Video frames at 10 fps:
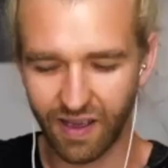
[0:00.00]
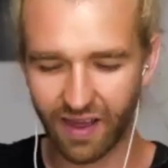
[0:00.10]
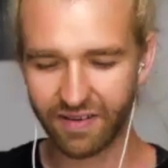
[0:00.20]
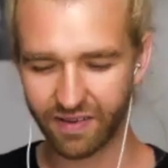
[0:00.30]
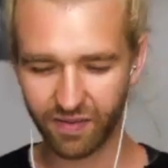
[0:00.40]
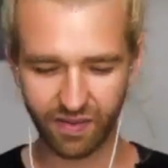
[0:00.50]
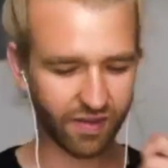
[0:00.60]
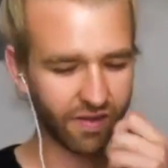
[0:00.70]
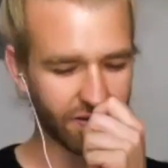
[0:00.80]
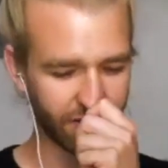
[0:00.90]
And
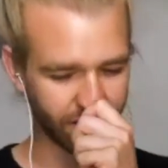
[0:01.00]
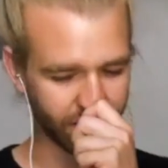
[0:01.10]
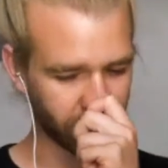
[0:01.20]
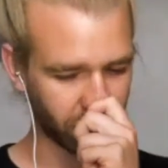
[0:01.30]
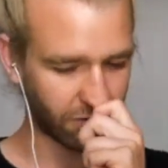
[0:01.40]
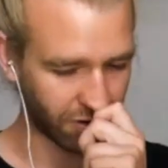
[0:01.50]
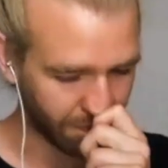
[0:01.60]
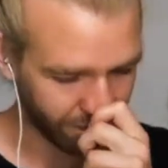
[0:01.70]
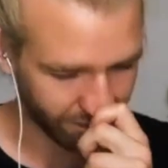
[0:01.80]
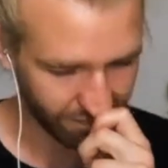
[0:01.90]
what, what,
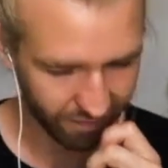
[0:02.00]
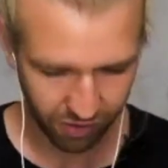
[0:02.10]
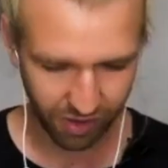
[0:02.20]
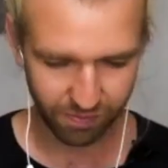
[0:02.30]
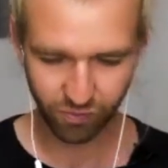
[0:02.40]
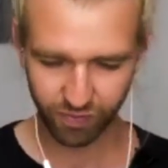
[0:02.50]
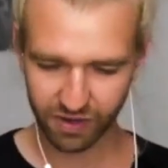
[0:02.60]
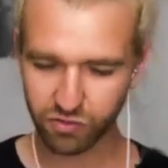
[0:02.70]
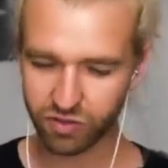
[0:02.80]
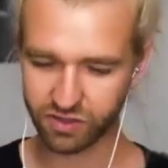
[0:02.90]
I'm, what I'm
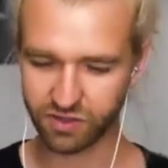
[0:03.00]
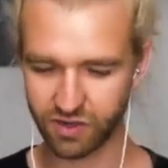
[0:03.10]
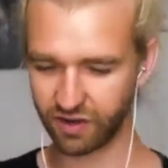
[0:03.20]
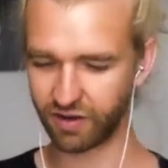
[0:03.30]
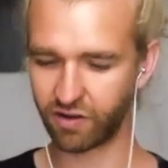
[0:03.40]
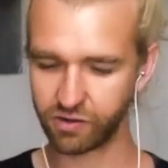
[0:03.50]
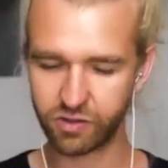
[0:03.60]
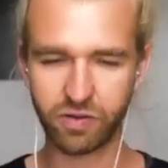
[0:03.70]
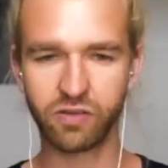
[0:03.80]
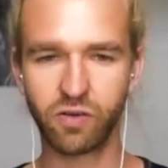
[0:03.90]
interested in
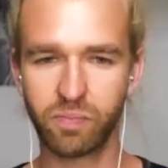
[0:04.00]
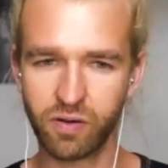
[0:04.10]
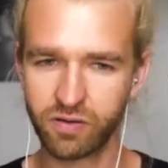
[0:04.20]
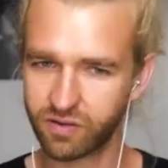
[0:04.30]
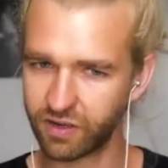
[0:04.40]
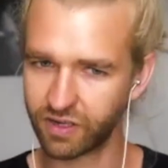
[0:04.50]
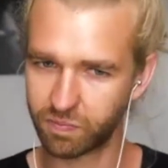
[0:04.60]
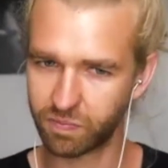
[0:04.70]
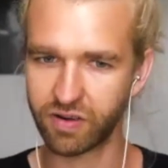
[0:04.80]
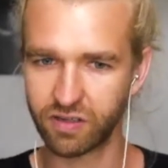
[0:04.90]
also in your personal
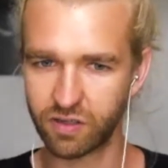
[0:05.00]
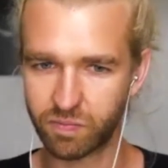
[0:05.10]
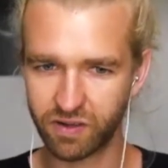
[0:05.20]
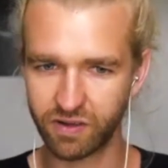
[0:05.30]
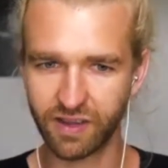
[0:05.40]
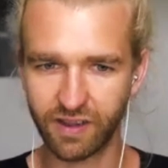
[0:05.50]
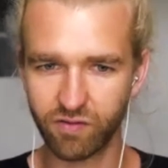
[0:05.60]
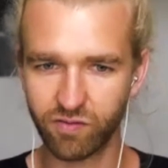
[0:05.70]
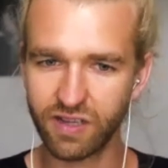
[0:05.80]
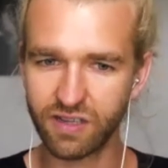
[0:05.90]
experience, because I
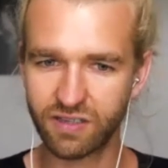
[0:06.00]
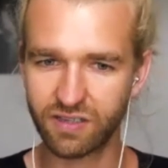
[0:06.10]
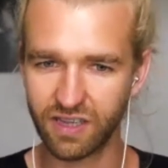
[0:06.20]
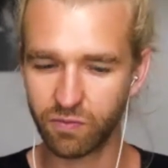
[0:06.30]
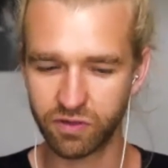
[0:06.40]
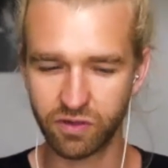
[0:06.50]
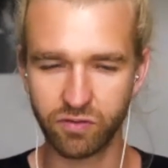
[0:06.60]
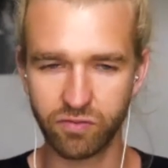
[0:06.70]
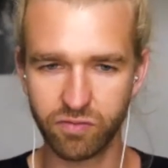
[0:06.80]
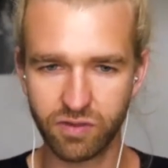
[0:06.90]
can really see what
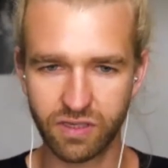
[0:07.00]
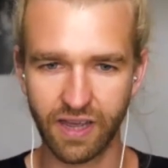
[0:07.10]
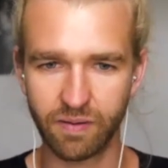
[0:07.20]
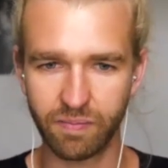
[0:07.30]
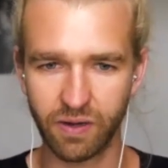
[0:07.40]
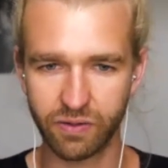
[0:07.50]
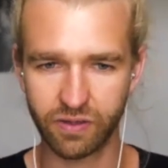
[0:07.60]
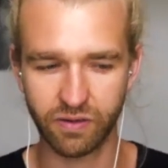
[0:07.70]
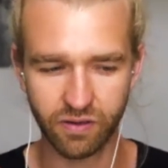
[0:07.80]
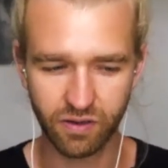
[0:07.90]
you say about
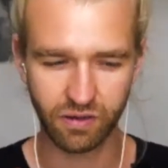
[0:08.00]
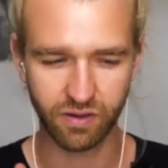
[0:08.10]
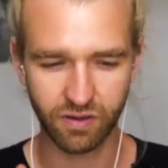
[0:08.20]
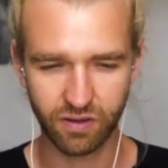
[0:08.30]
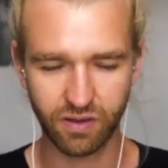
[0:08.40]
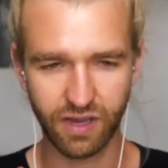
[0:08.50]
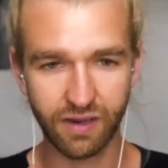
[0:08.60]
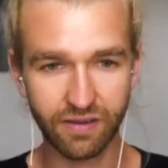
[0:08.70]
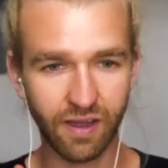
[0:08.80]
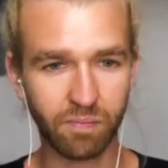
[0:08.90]
the
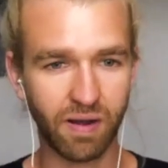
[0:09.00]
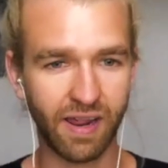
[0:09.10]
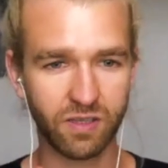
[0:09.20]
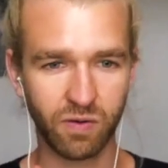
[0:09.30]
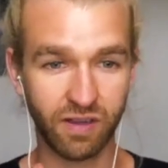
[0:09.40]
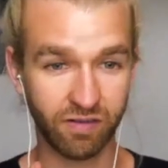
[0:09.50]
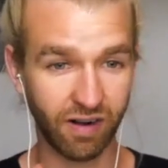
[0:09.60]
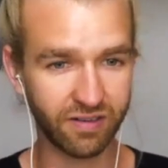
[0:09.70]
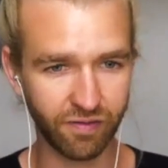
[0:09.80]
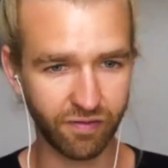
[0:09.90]
in that place where there
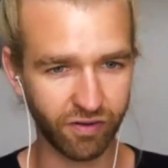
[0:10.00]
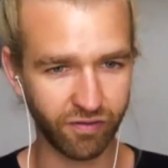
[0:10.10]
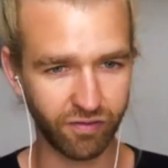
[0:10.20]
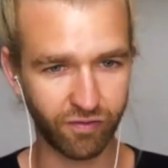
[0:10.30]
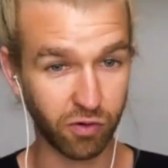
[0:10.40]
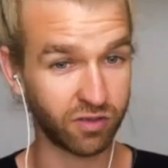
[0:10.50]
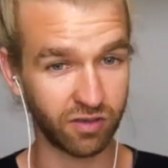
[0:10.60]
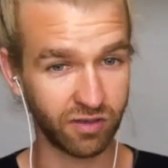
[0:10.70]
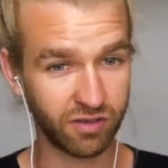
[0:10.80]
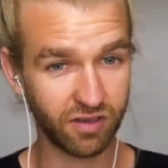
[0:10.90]
are different
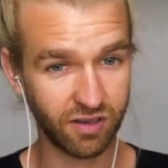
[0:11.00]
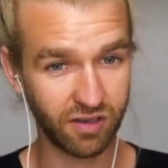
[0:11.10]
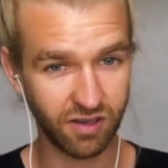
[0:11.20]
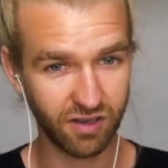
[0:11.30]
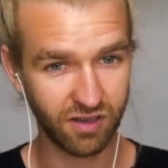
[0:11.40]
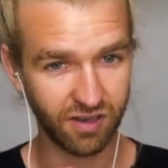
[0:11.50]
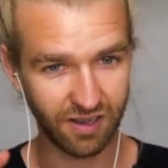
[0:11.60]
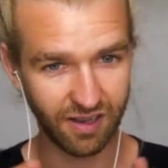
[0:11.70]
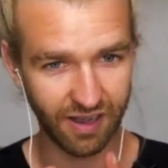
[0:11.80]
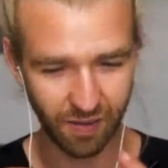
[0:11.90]
forces,
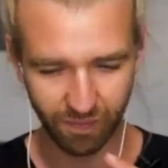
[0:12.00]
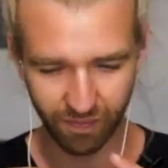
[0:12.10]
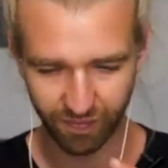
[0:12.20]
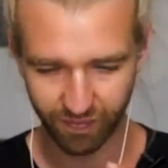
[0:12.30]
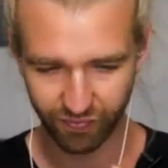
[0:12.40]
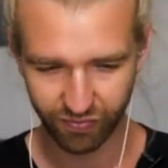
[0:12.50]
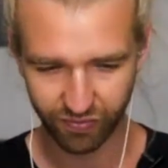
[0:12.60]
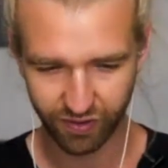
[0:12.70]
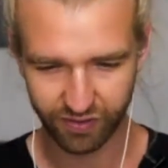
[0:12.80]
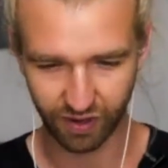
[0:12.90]
um,
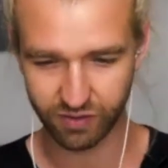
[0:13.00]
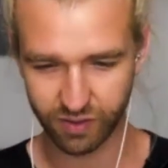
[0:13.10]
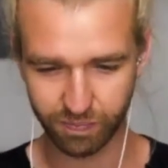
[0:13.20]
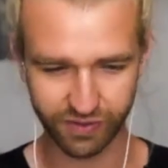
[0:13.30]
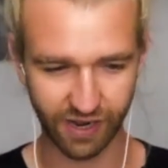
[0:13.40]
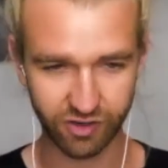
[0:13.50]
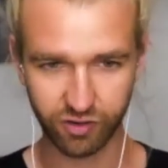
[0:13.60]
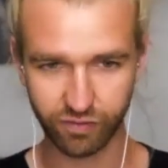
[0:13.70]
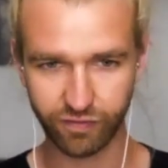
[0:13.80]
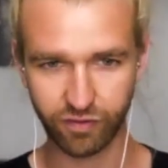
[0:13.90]
there is a
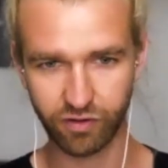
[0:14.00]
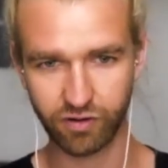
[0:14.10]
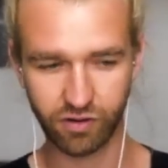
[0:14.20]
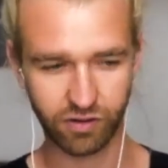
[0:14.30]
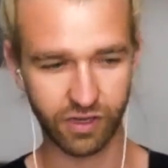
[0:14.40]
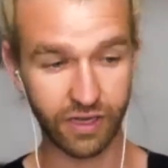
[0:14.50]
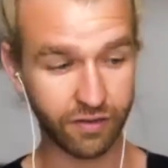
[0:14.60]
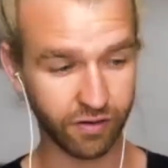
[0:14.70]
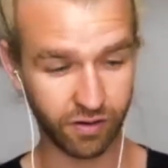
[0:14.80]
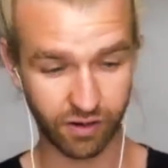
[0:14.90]
potential for
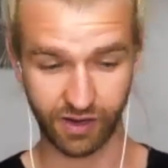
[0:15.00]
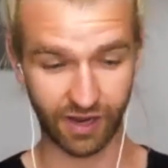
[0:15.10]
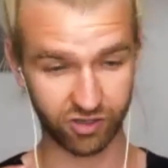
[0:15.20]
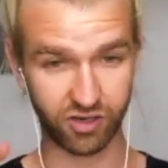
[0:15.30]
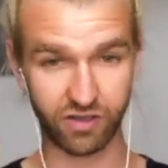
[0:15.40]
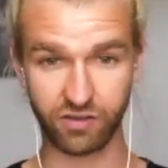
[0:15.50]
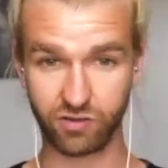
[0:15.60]
either actually